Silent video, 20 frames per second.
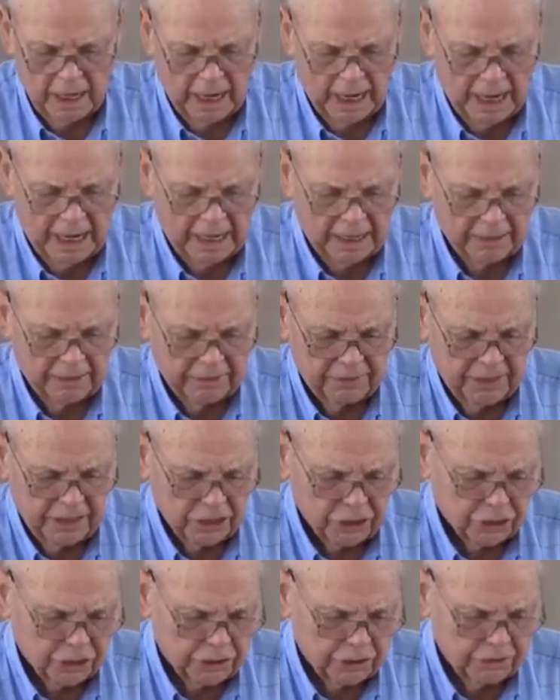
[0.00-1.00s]
and
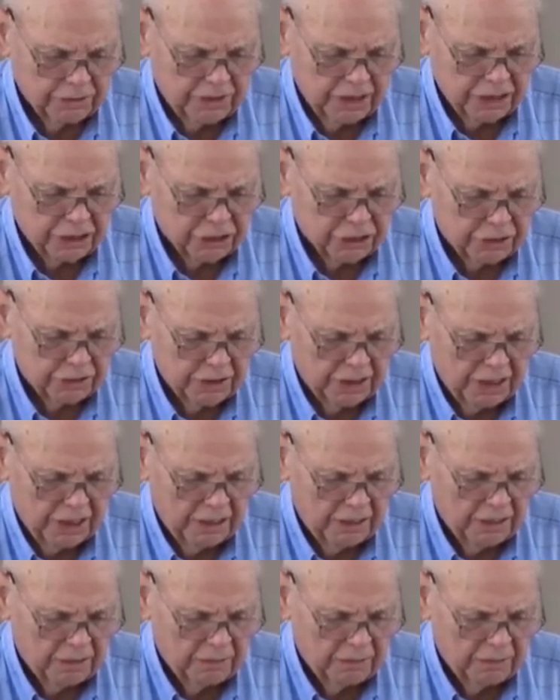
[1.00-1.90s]
this, this,